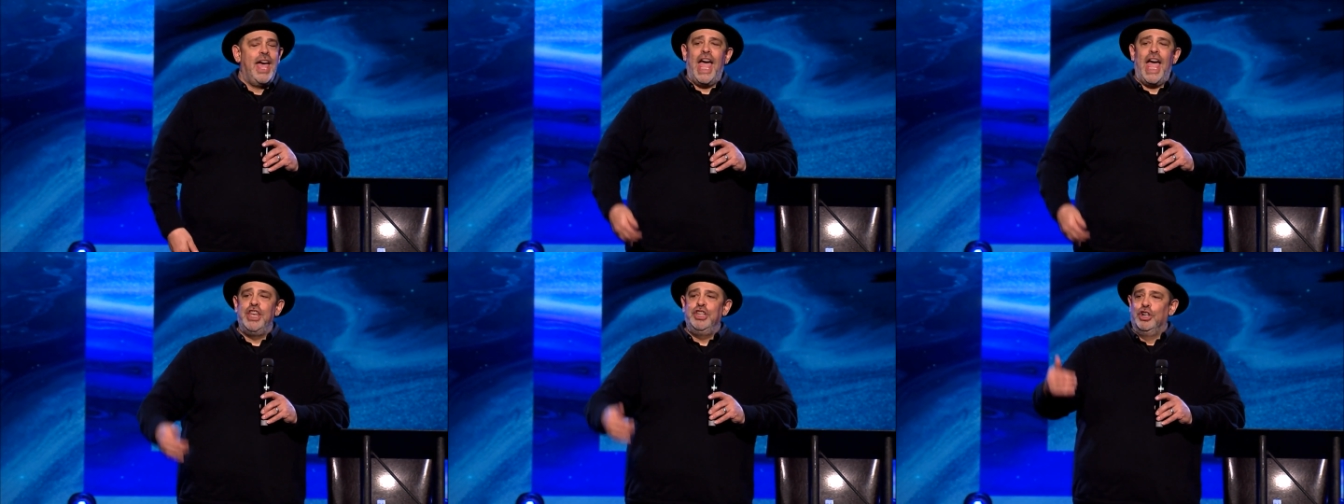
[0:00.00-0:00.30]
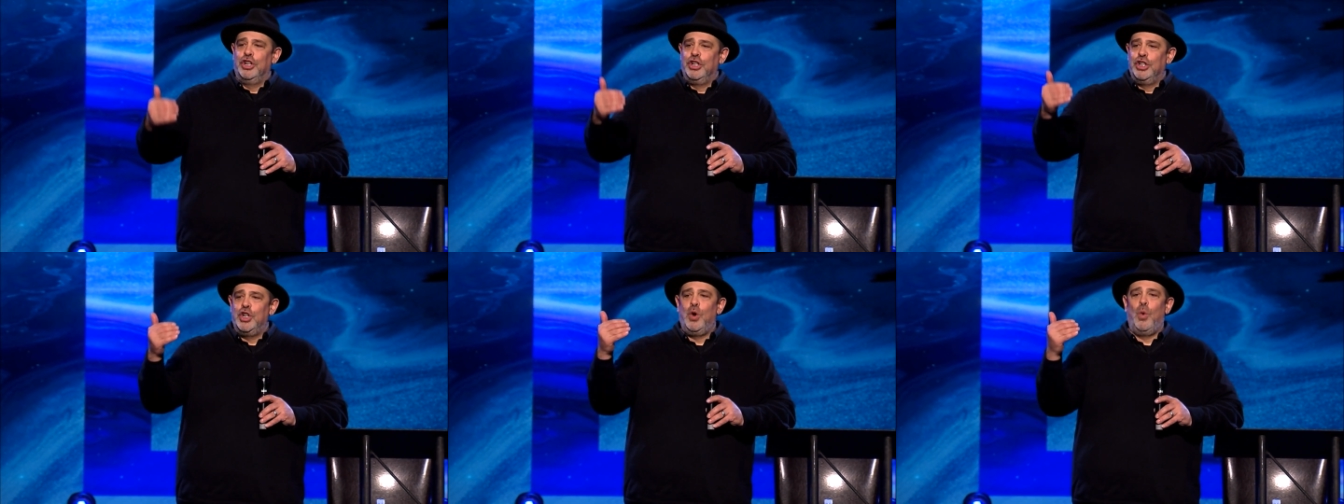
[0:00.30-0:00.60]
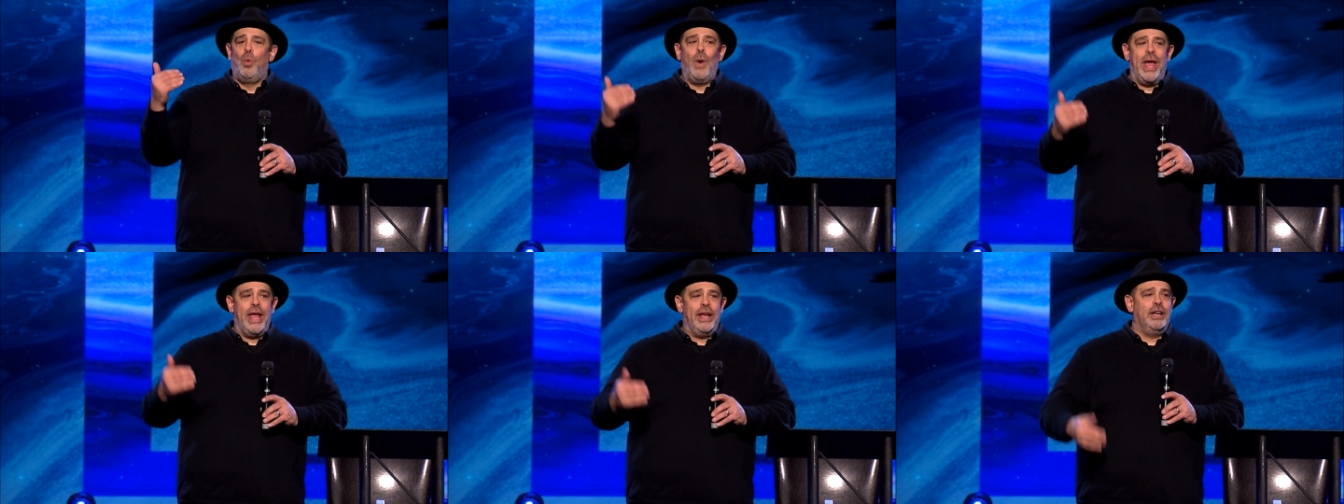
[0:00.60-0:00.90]
and you're going to
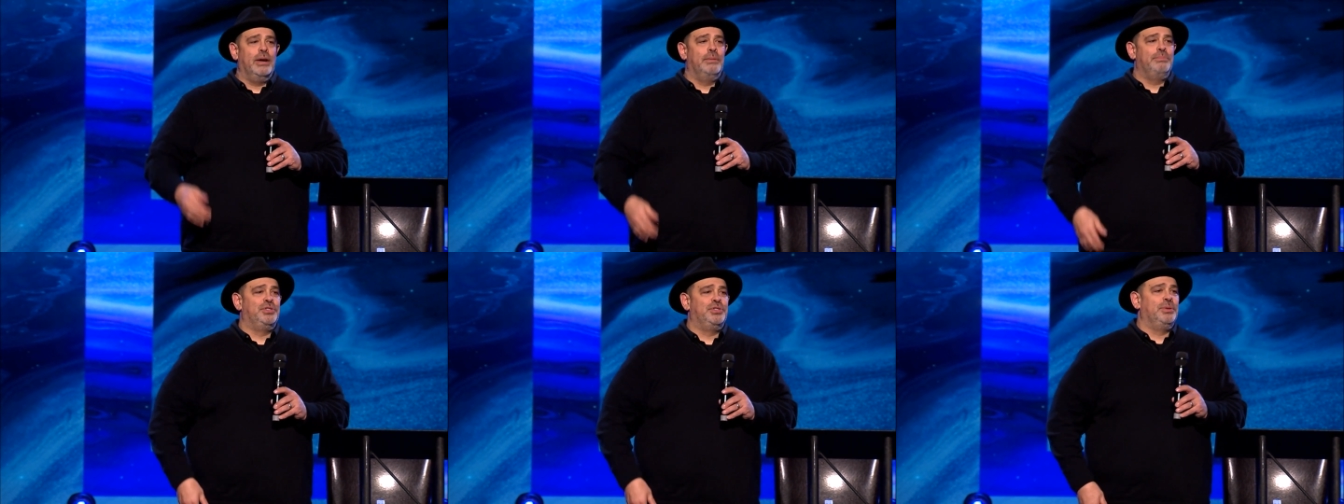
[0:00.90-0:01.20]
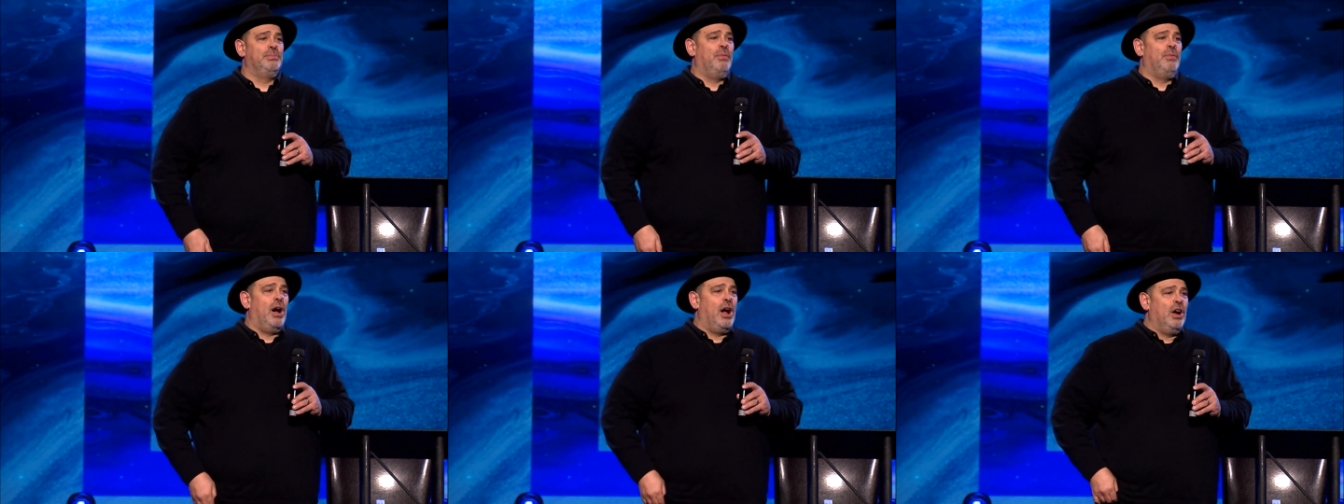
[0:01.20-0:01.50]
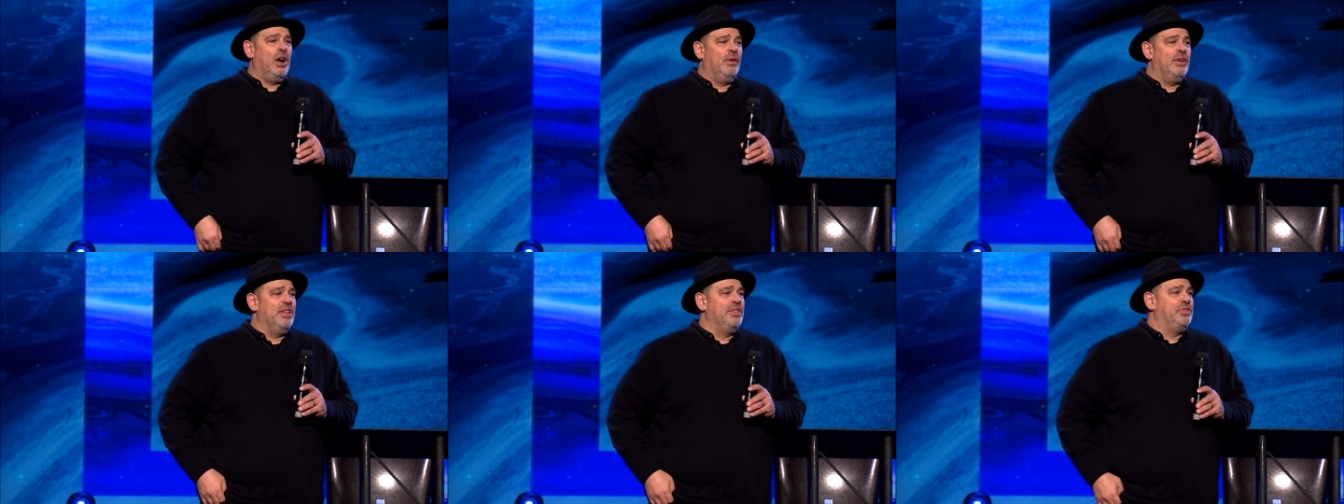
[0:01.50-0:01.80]
wake up
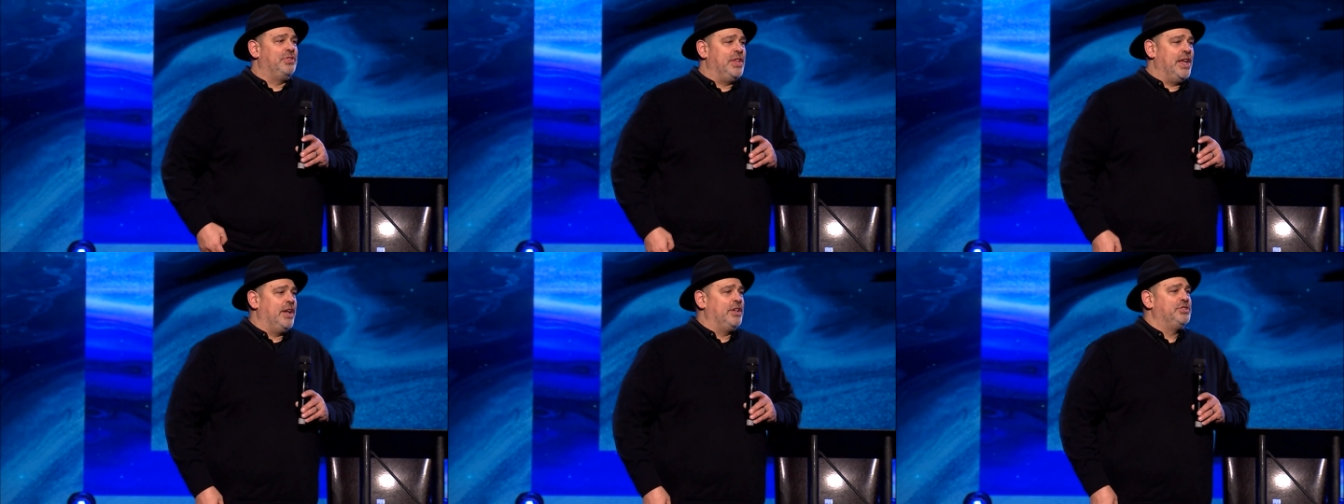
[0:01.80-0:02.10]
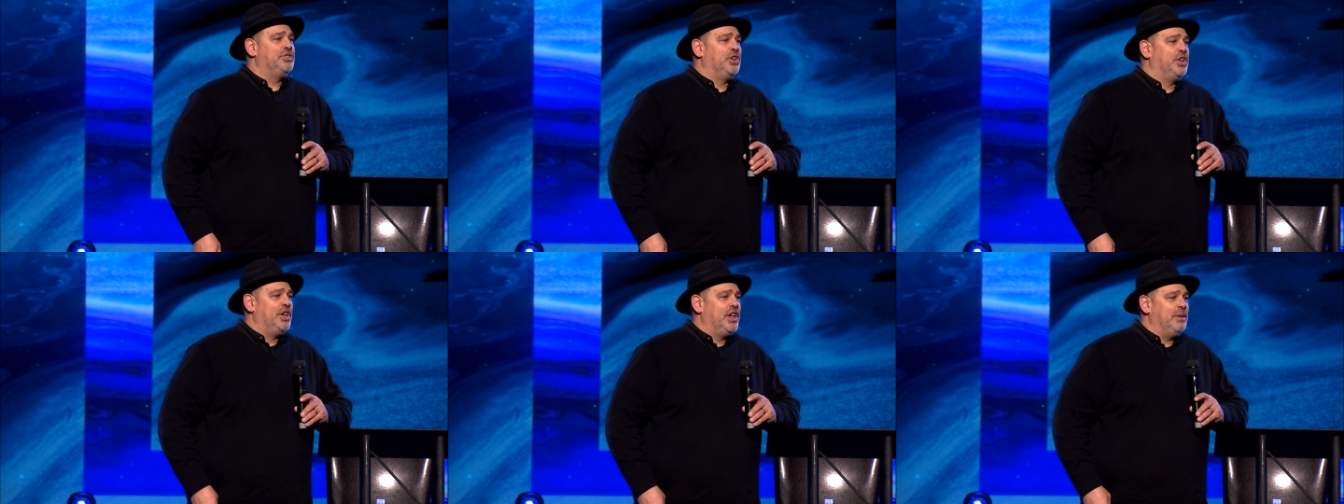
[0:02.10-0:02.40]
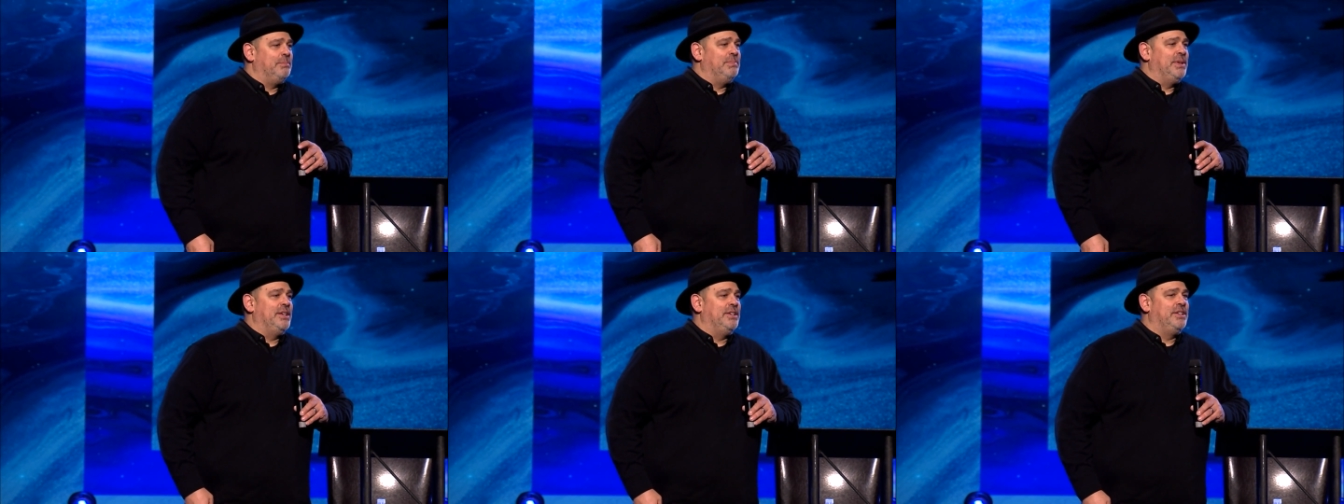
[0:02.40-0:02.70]
tomorrow and things are going
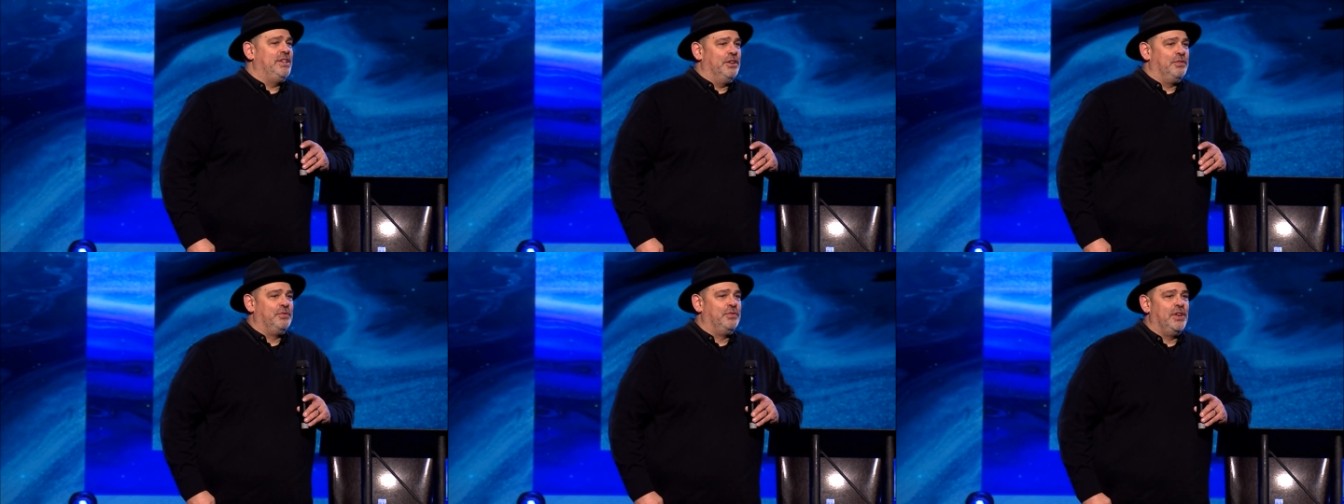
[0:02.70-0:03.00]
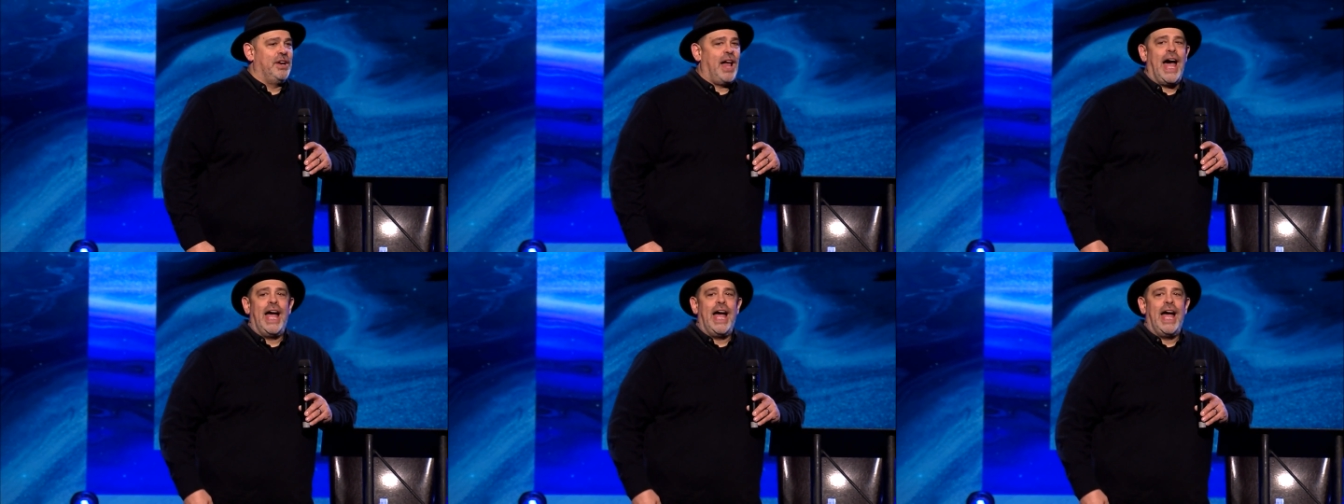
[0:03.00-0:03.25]
to be different,